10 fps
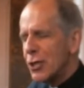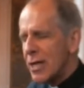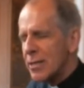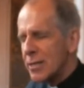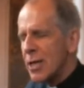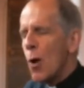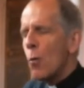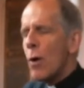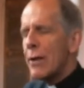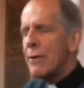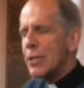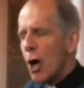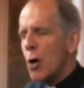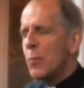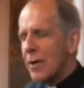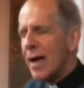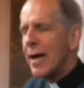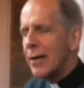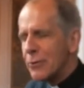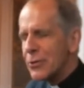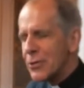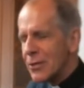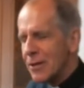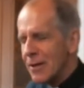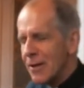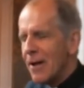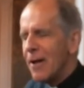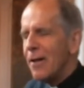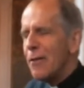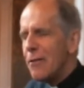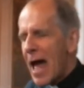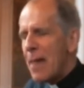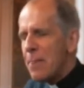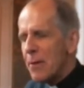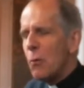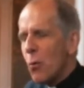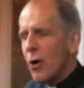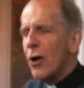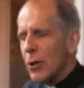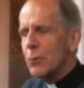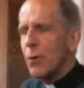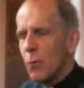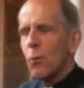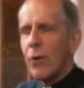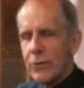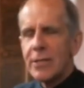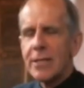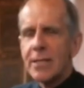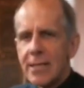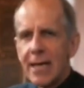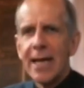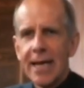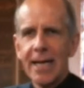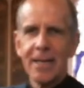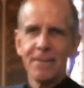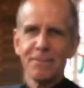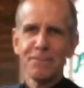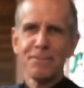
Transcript: Jesus, where there is open house, then the world will want to see.